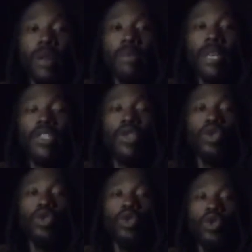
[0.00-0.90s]
me
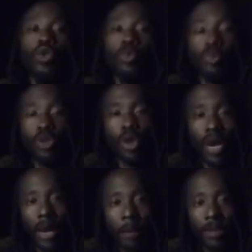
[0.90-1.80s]
to,
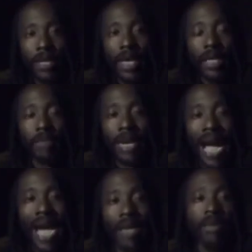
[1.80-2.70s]
kind of protect him,
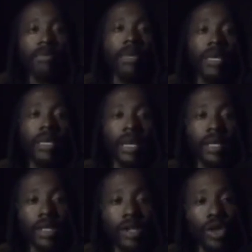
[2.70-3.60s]
guide him,
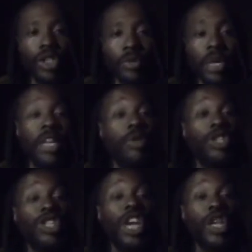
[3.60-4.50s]
and he
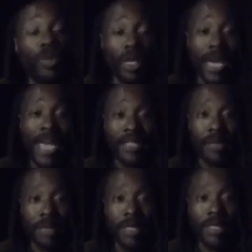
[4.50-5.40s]
was genuinely
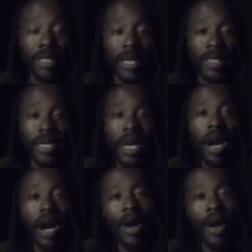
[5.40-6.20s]
asking me these things. And